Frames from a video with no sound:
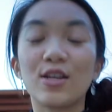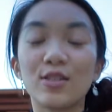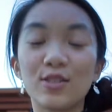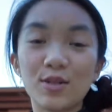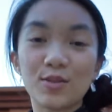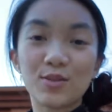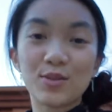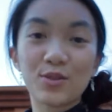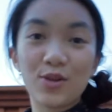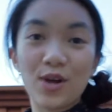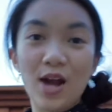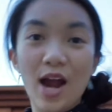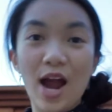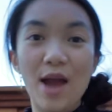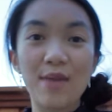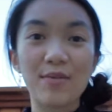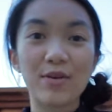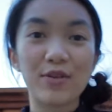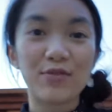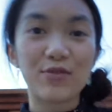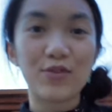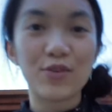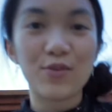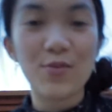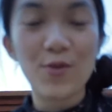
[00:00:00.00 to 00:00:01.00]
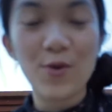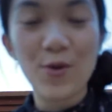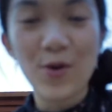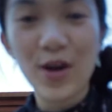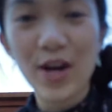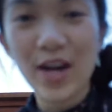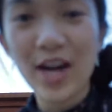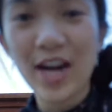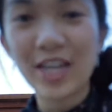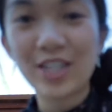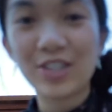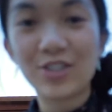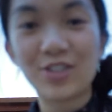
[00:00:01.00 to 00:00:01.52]
Subscribe for
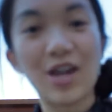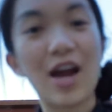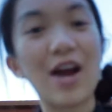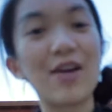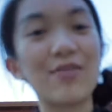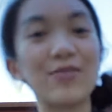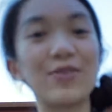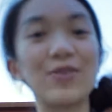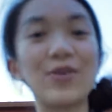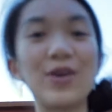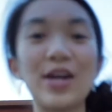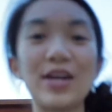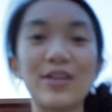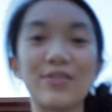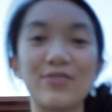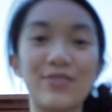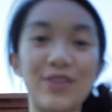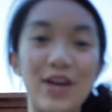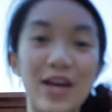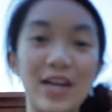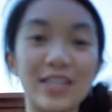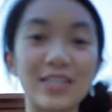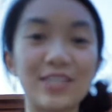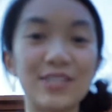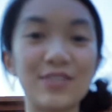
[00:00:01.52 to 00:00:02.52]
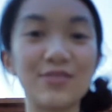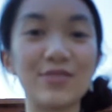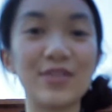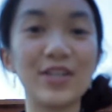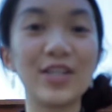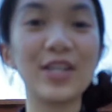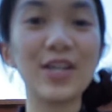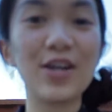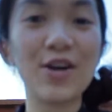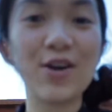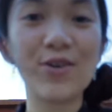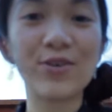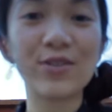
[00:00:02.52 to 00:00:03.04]
more travel advice
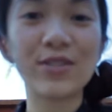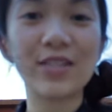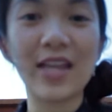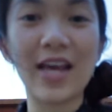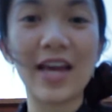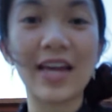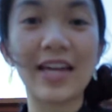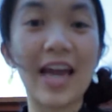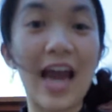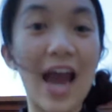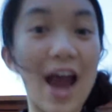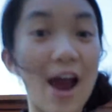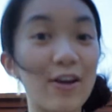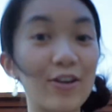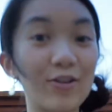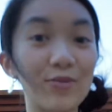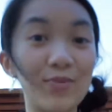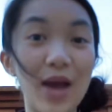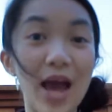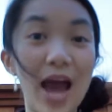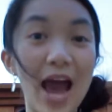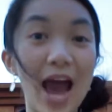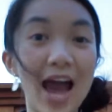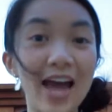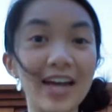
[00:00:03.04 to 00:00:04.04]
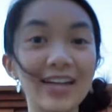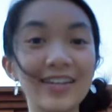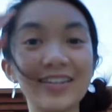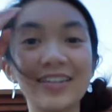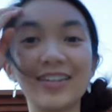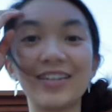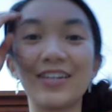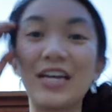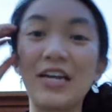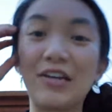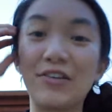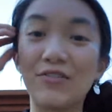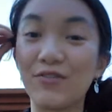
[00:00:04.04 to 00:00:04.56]
videos like how to pack
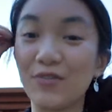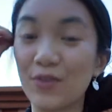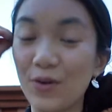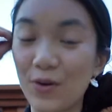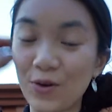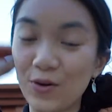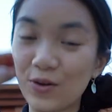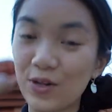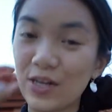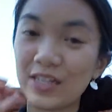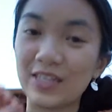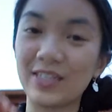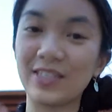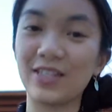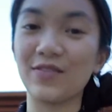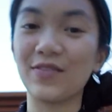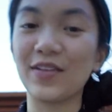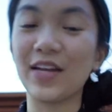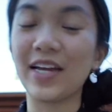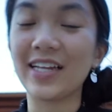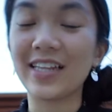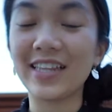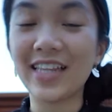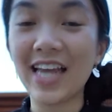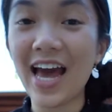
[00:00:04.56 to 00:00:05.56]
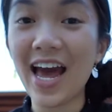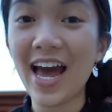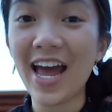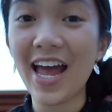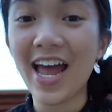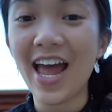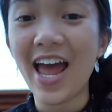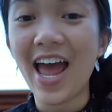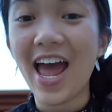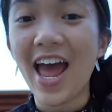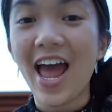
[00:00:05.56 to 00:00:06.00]
and fold and stuff like that,